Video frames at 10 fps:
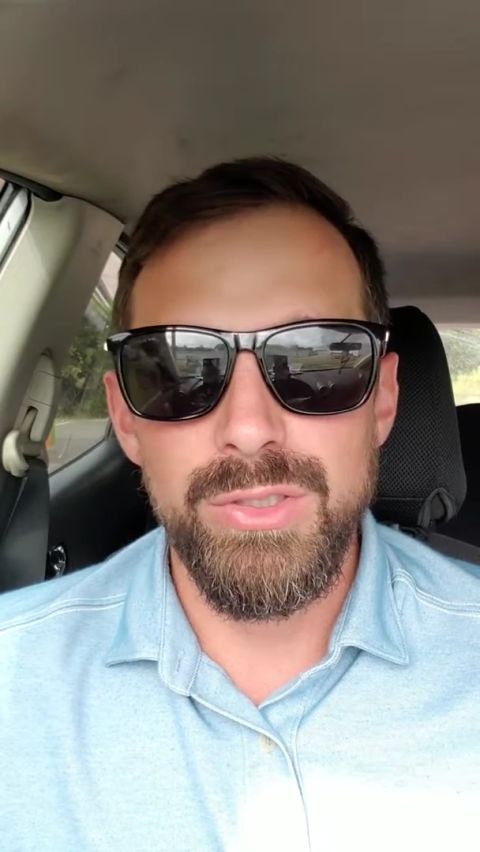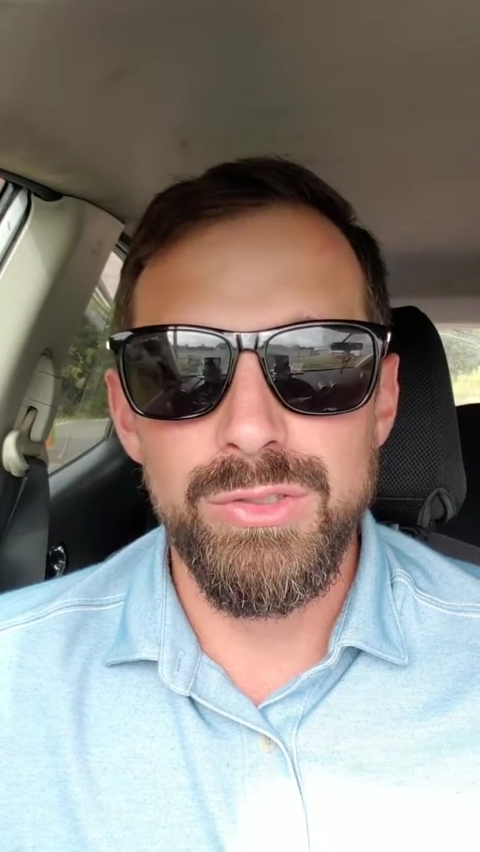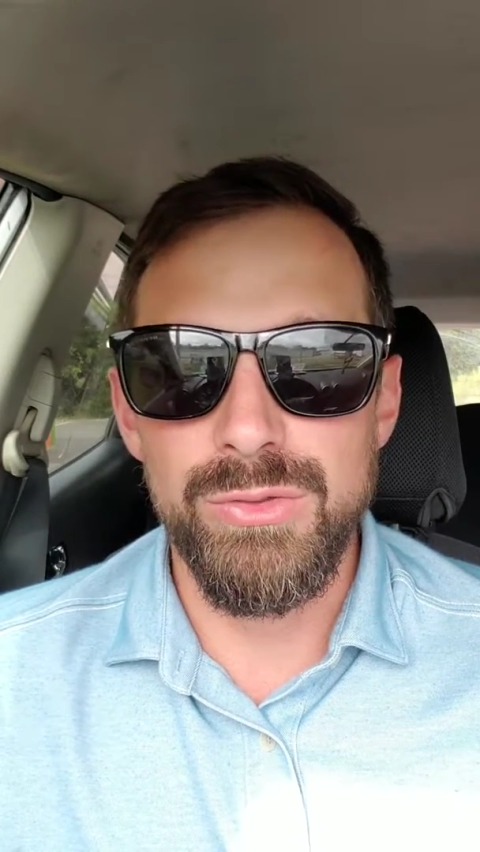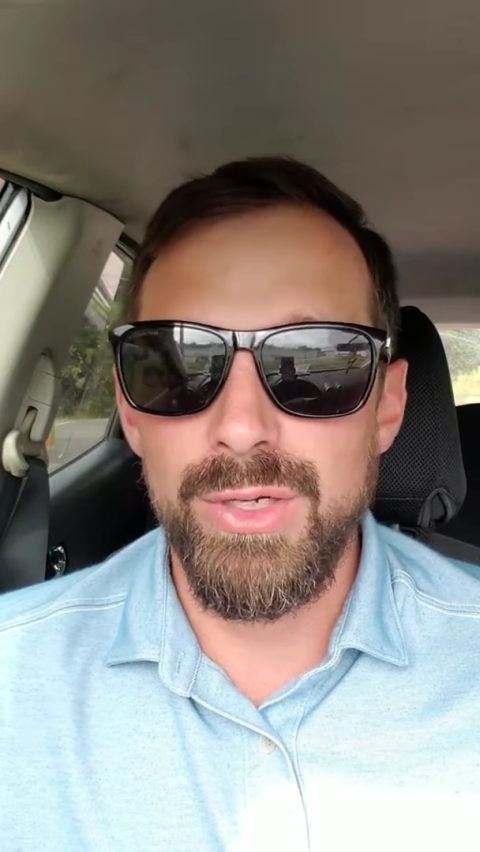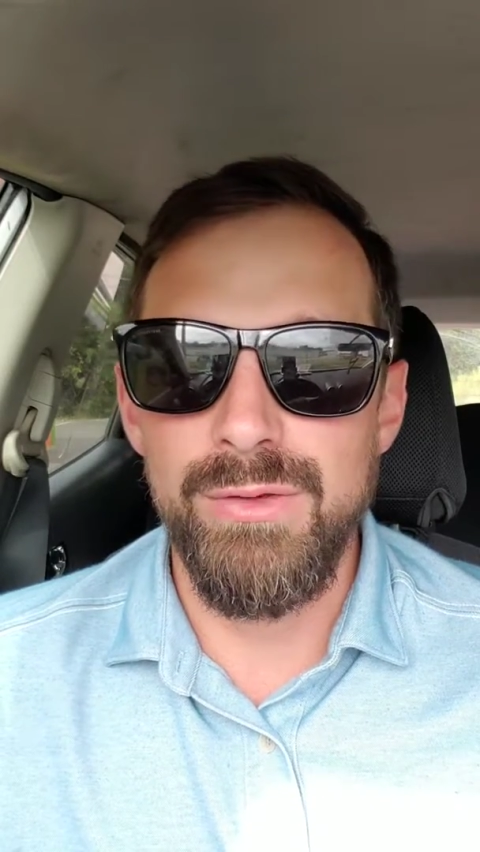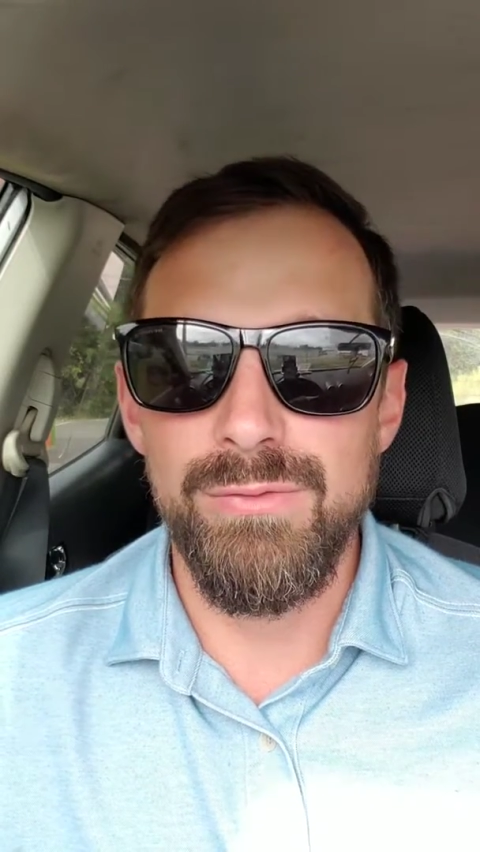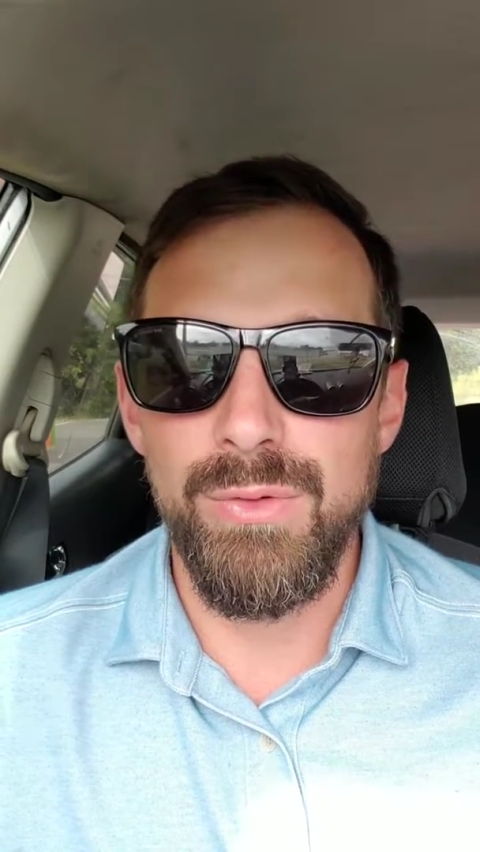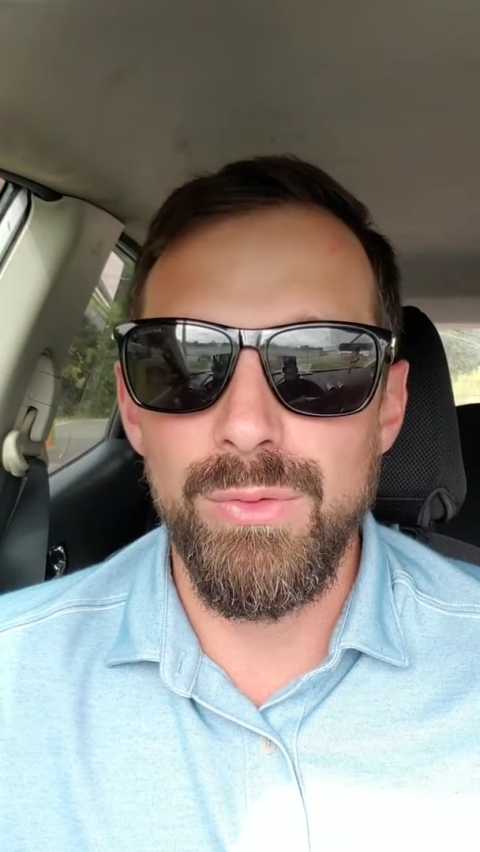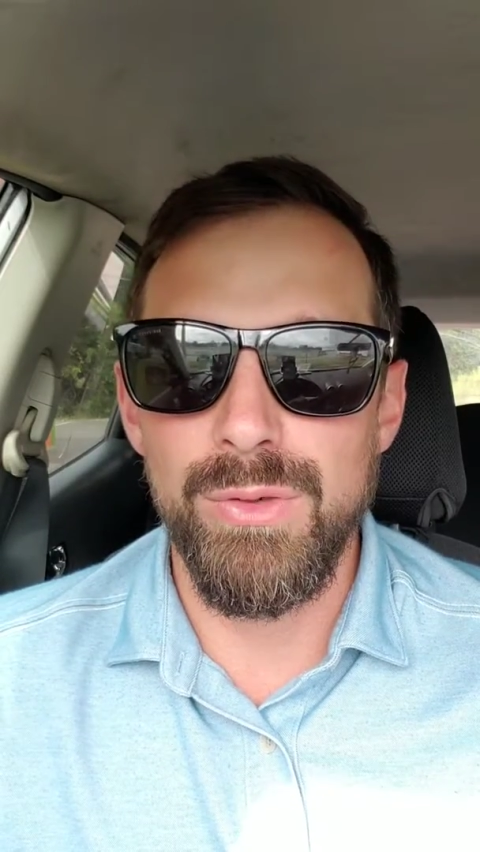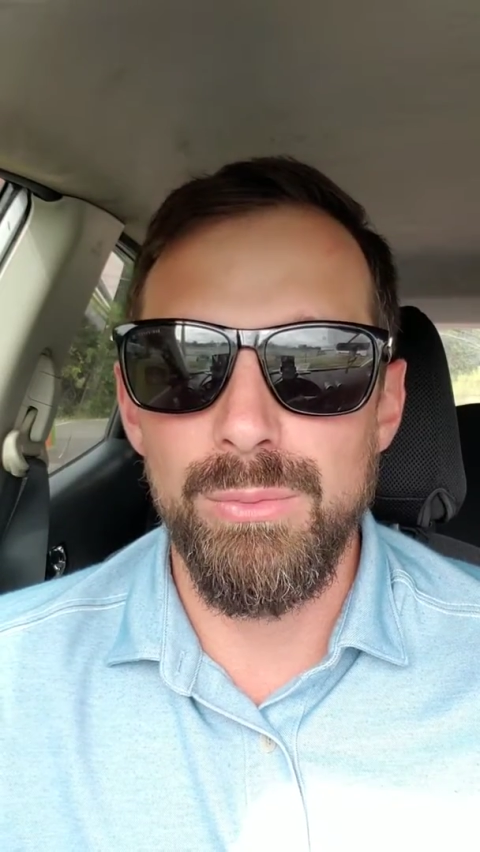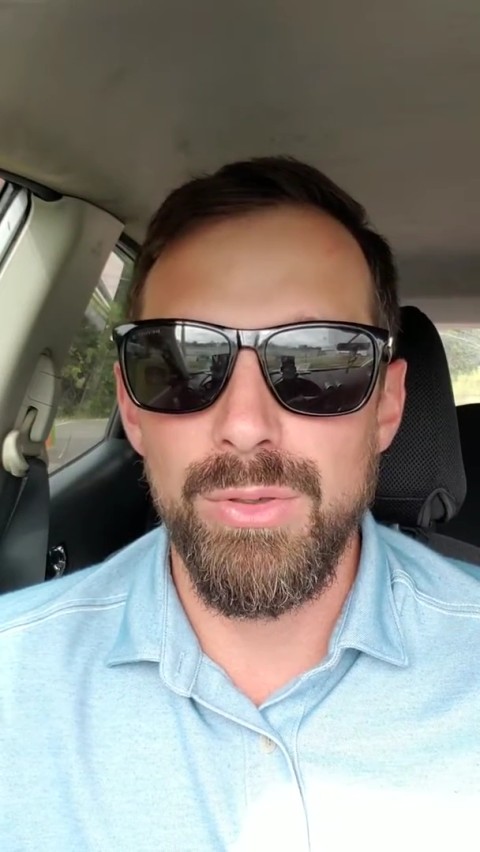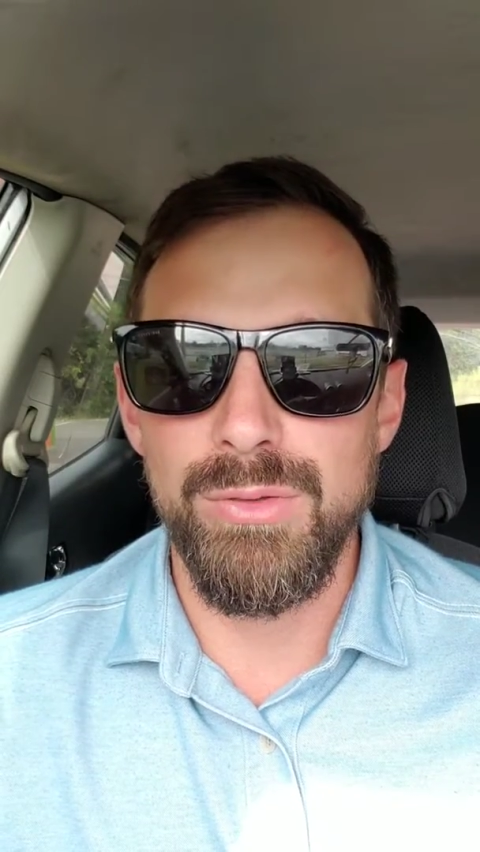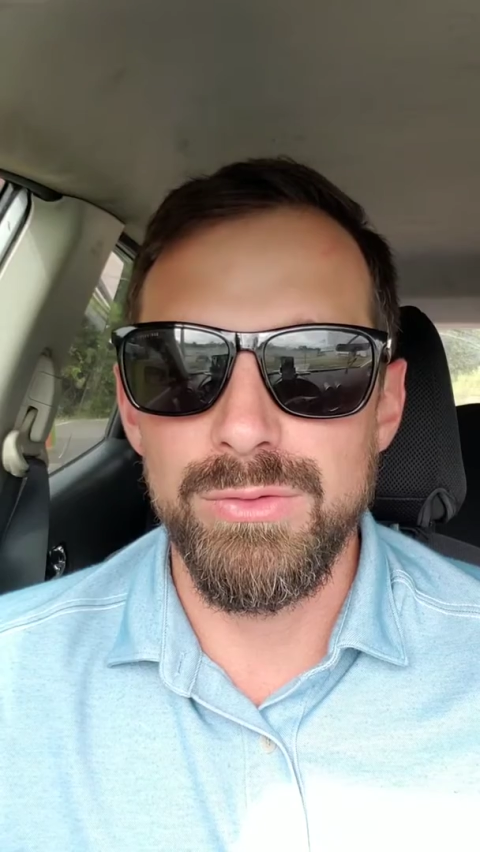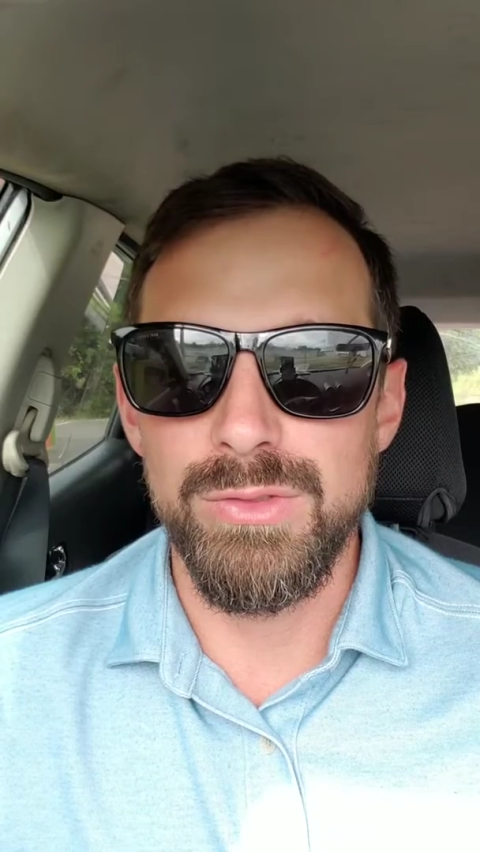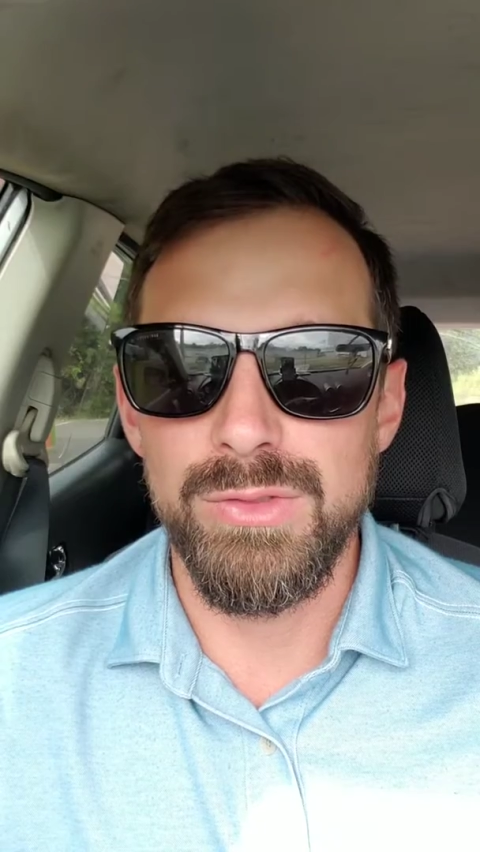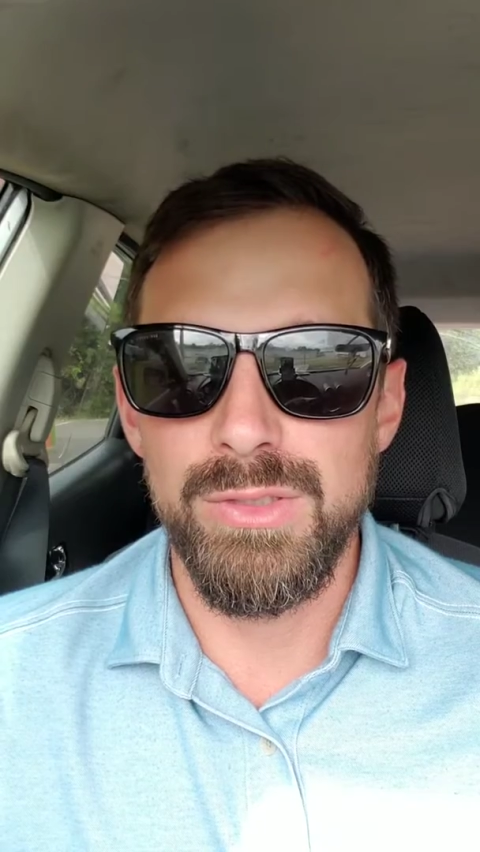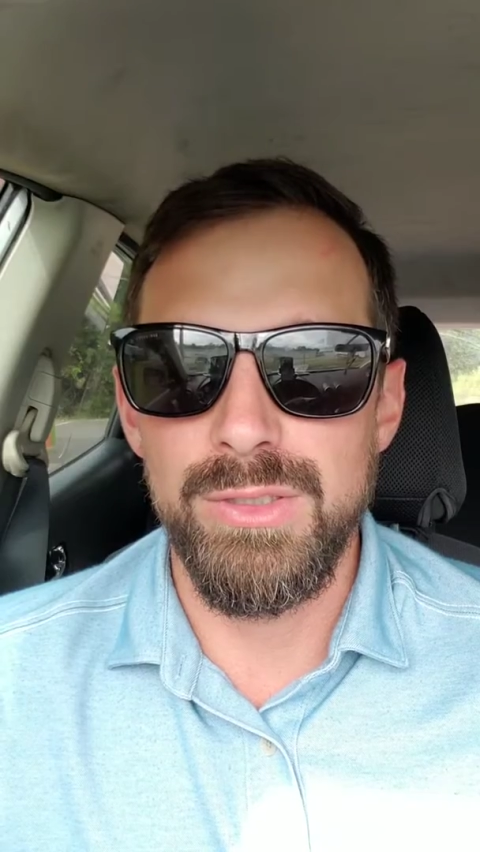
straightforward approach.